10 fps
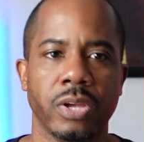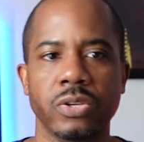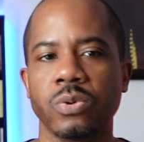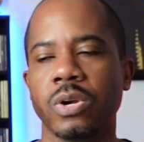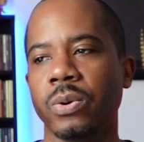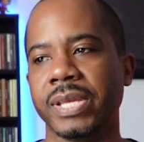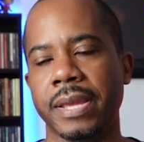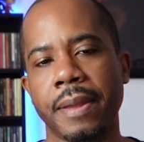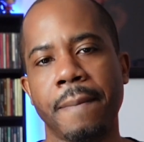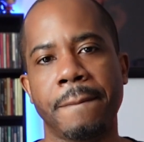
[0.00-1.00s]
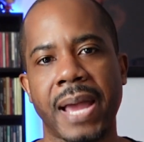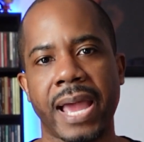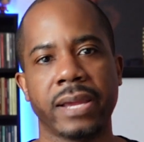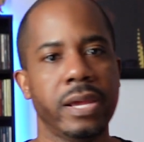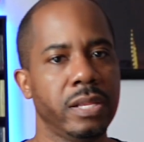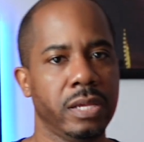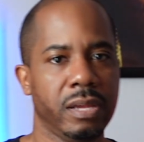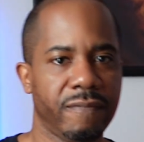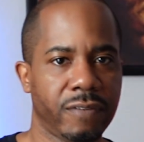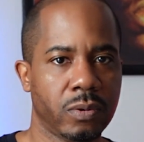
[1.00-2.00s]
you know the impact, the
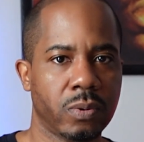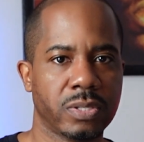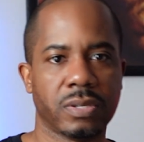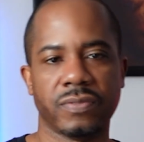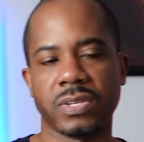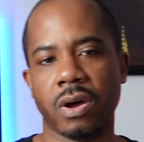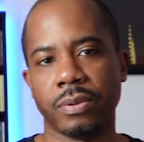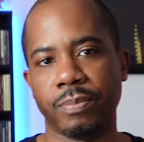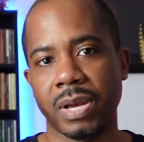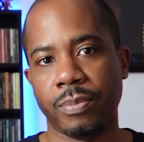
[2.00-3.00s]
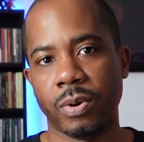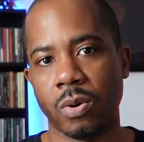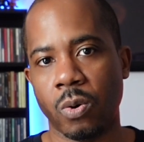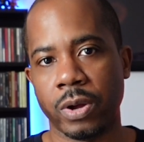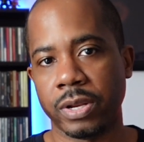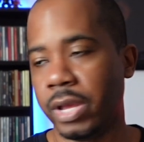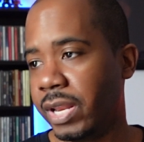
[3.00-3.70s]
influence of Salt and Pepper on